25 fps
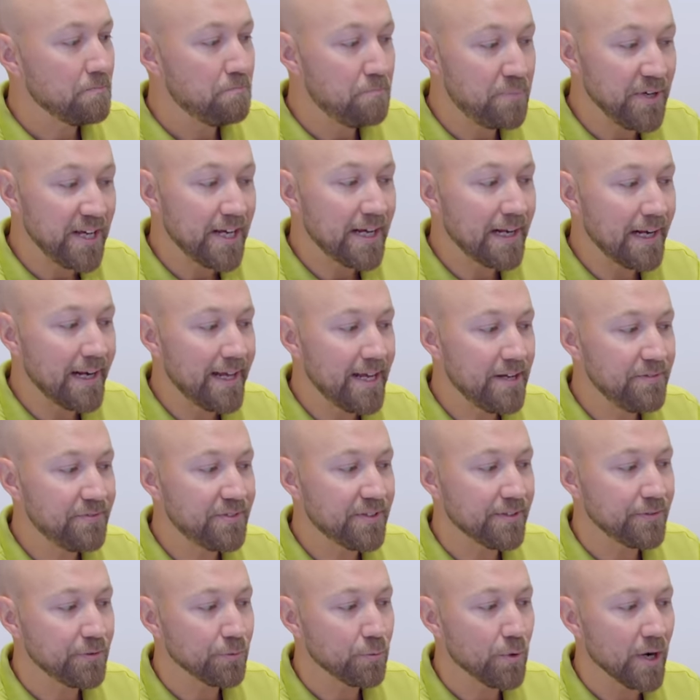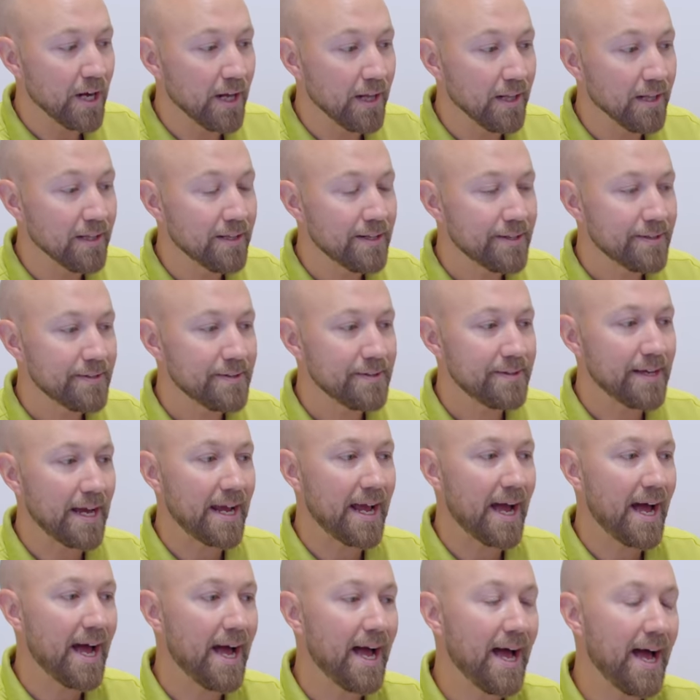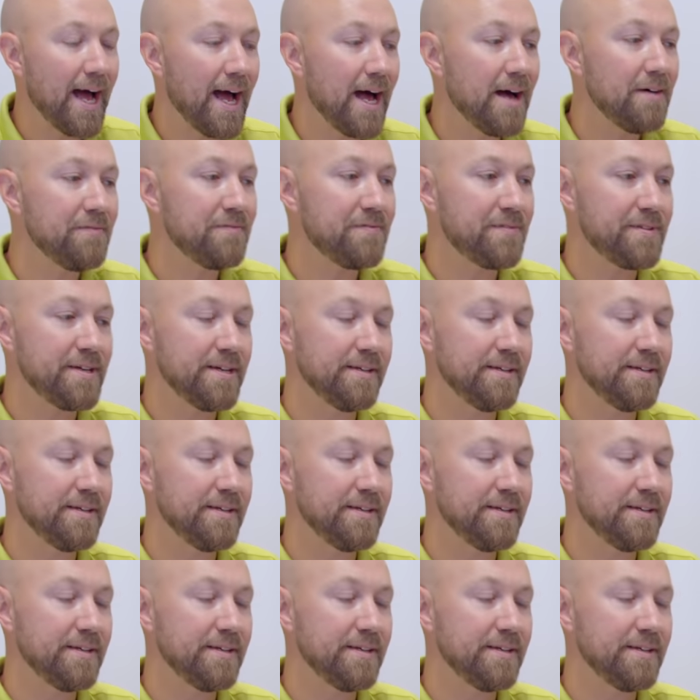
big leaves as well, they have